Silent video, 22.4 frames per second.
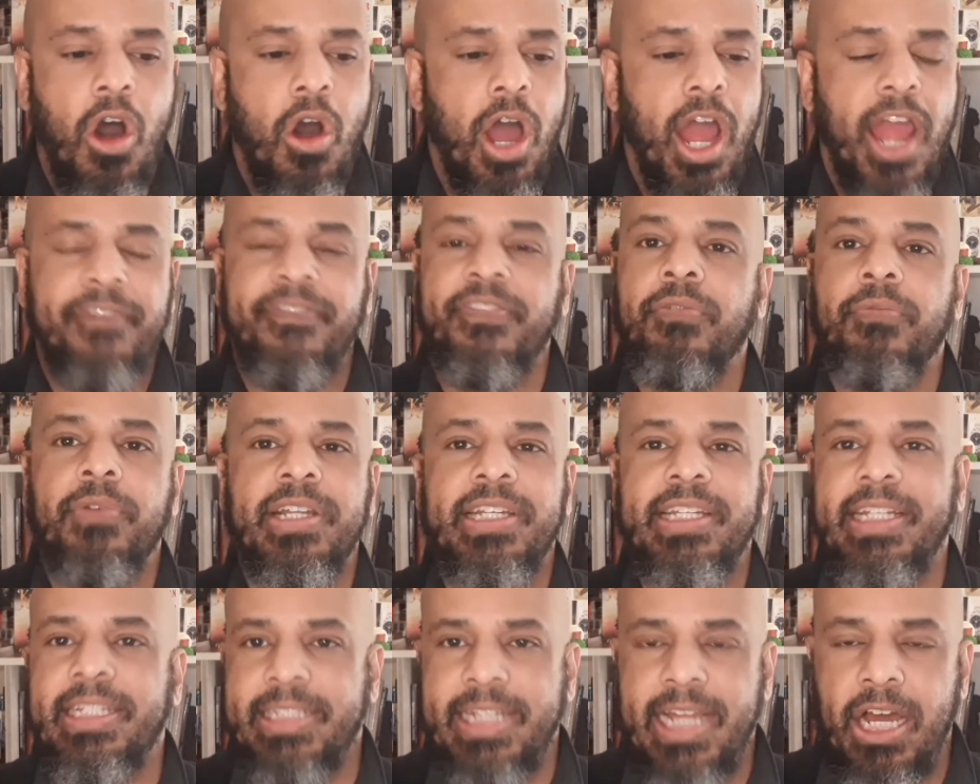Everyone
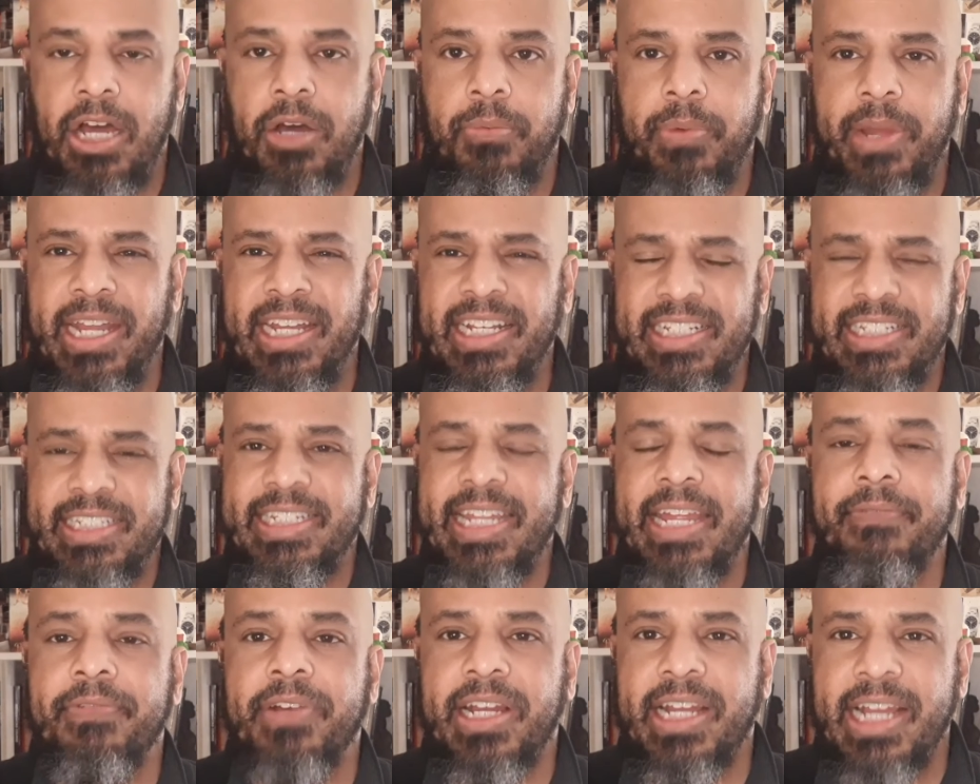needs help. And it's the
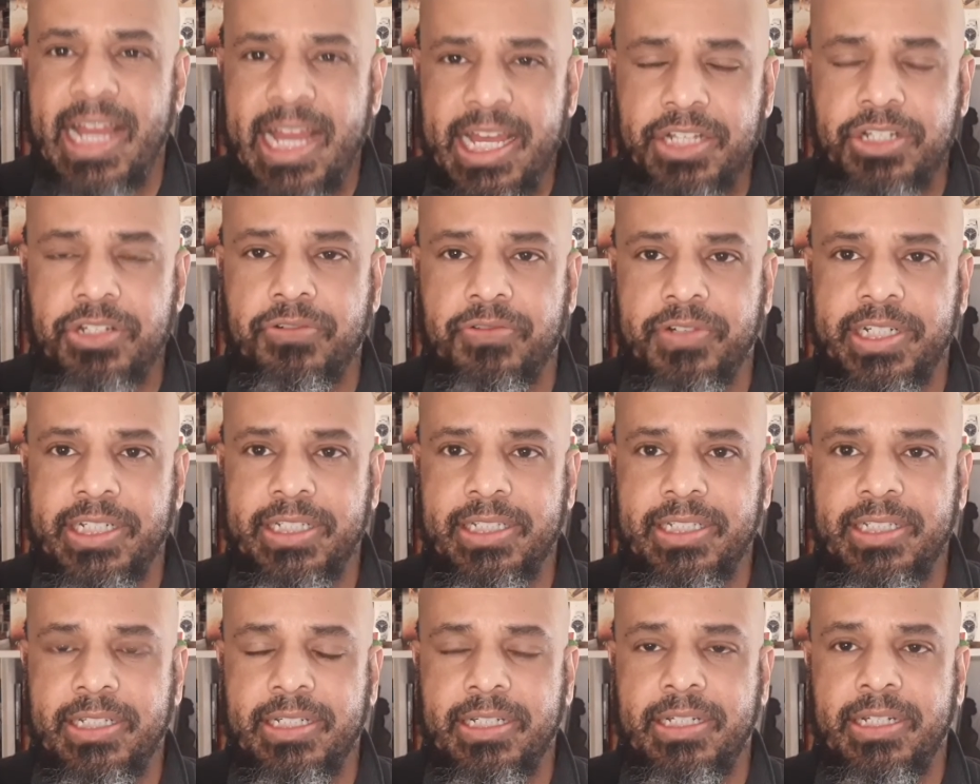same with countries.